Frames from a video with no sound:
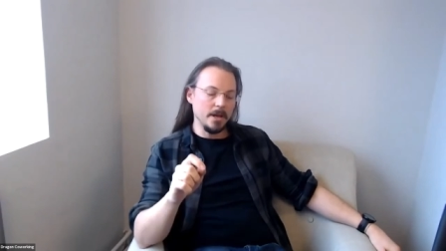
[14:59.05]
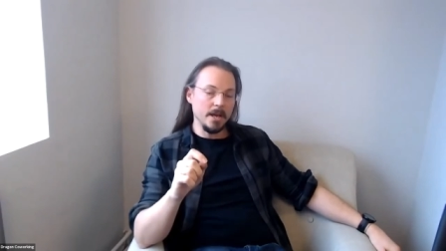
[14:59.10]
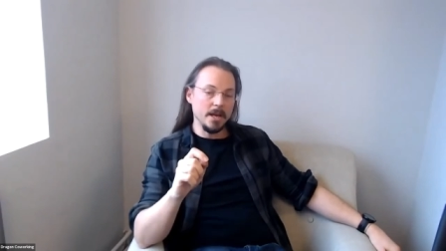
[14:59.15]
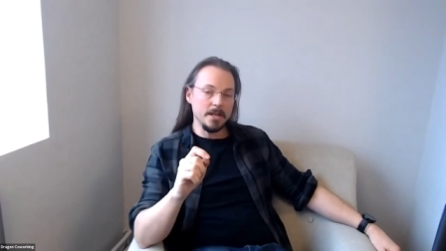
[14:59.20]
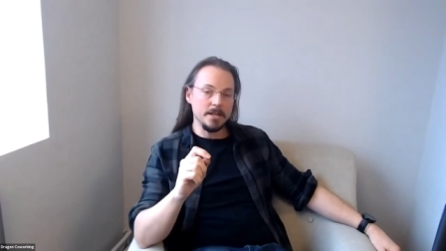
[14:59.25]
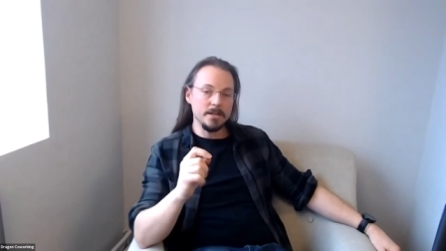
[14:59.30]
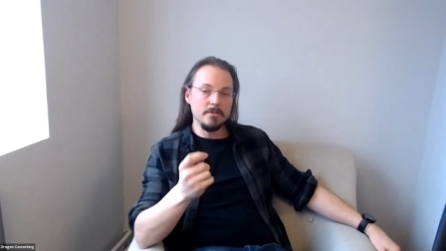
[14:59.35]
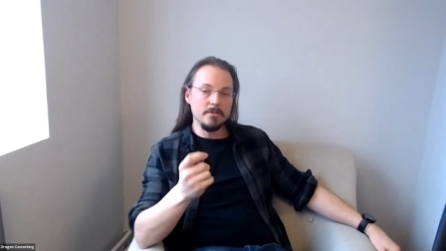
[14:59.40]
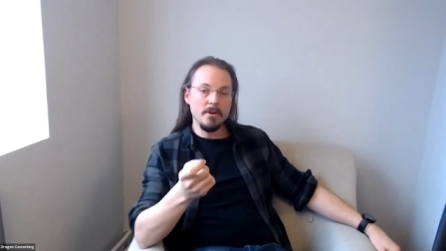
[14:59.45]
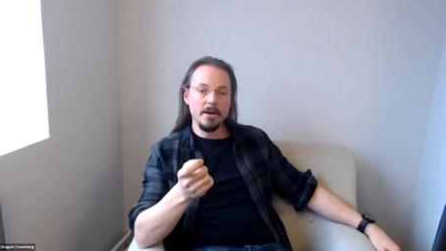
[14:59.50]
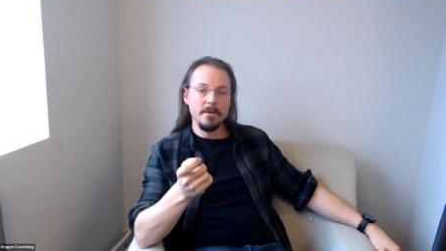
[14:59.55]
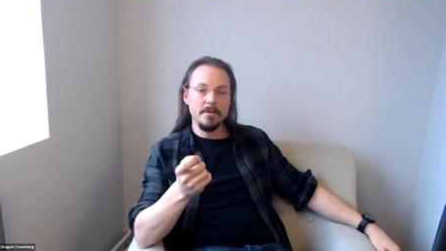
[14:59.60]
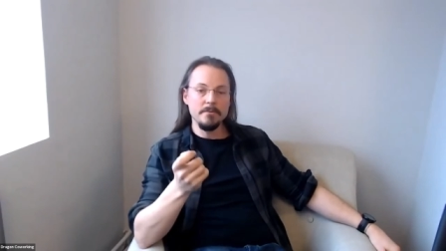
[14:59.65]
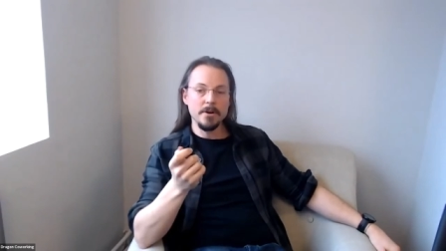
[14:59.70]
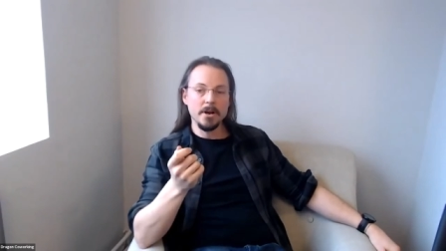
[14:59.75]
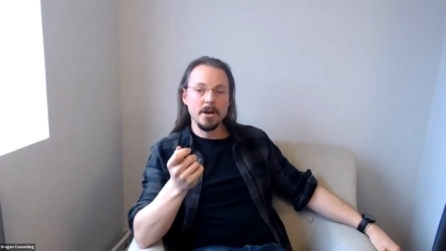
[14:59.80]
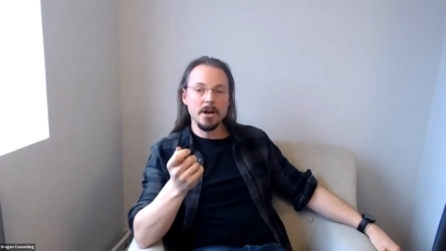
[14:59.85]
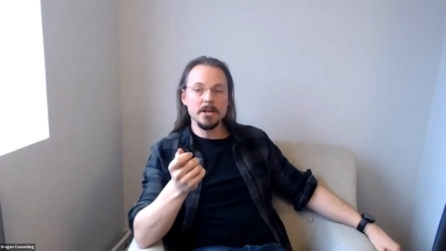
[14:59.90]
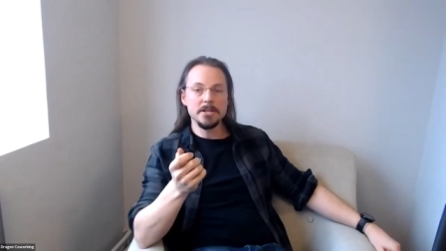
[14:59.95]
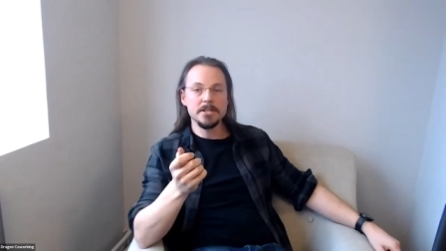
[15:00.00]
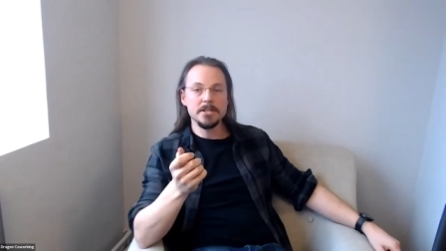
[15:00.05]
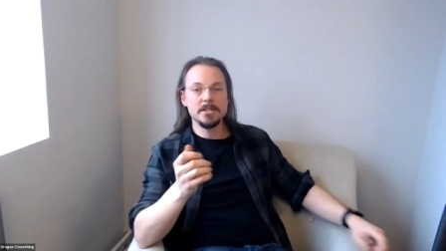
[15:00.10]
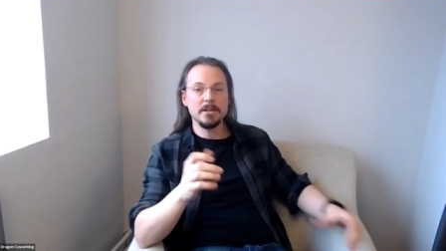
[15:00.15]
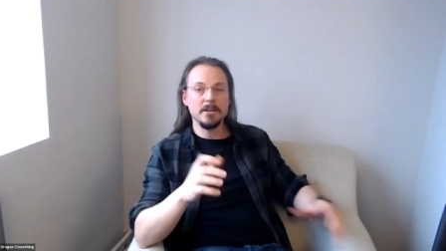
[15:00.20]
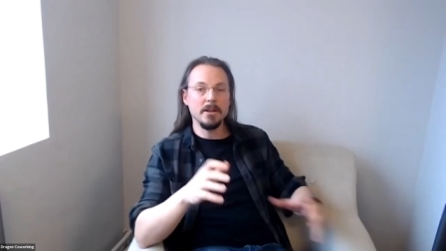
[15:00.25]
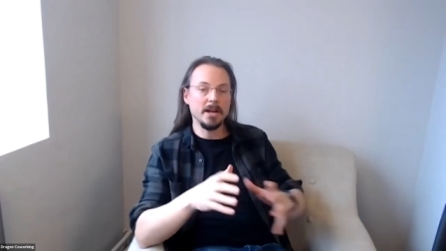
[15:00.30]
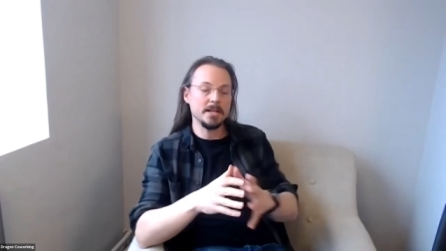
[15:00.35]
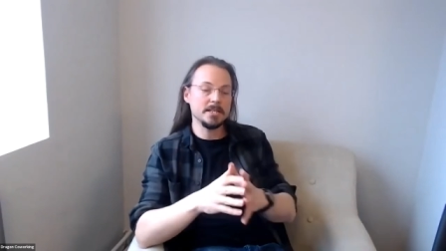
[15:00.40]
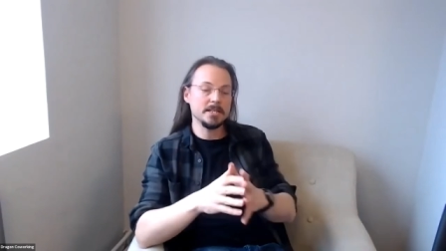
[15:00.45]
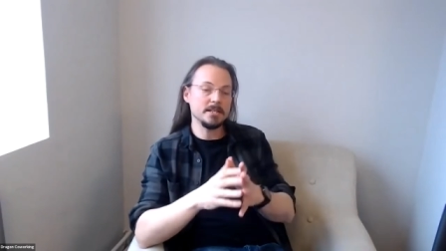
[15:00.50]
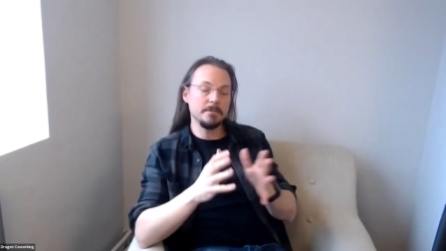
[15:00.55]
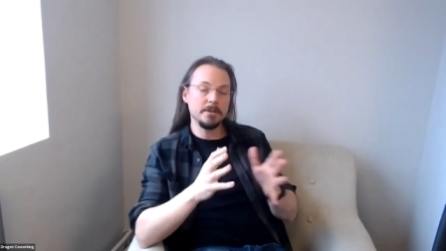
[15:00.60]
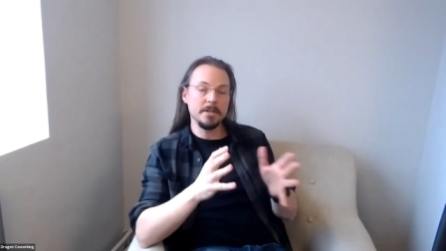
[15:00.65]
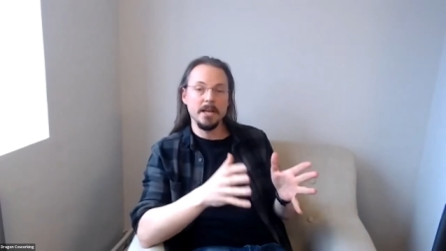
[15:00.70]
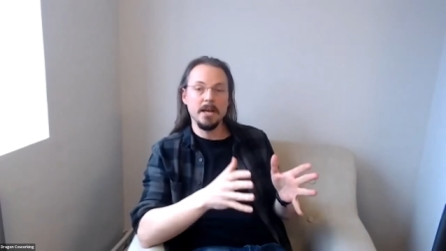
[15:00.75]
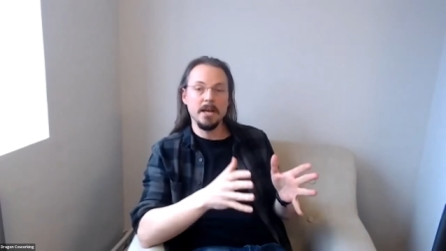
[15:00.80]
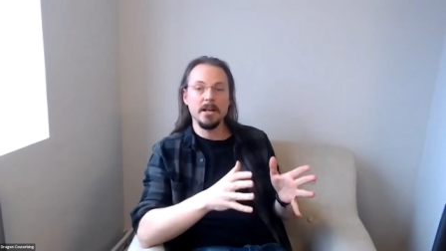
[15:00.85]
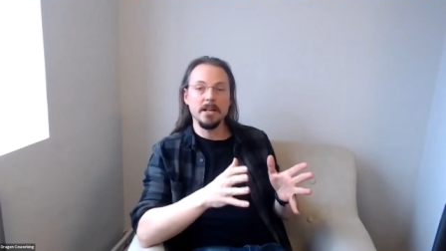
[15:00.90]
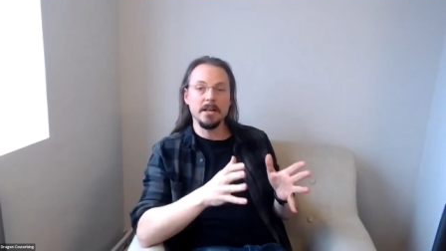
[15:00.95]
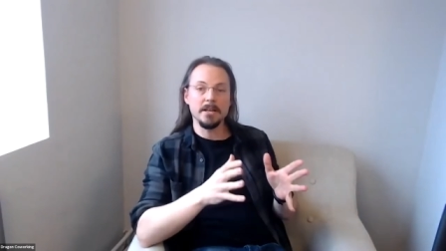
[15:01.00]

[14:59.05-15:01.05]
In regards to like some of the earlier